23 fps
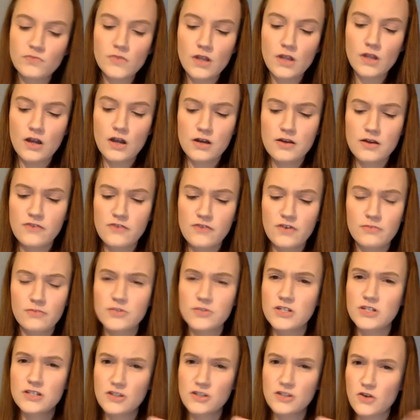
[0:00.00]
if I'm
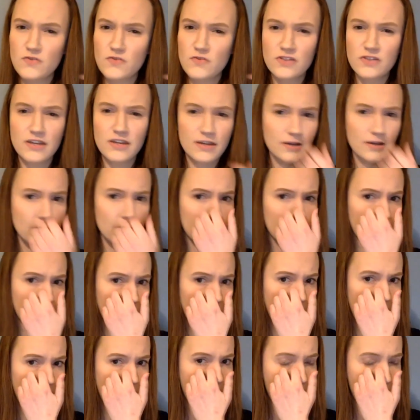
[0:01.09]
just overthinking it or not.
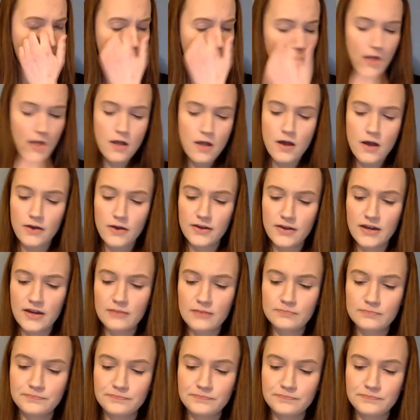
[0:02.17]
Okay,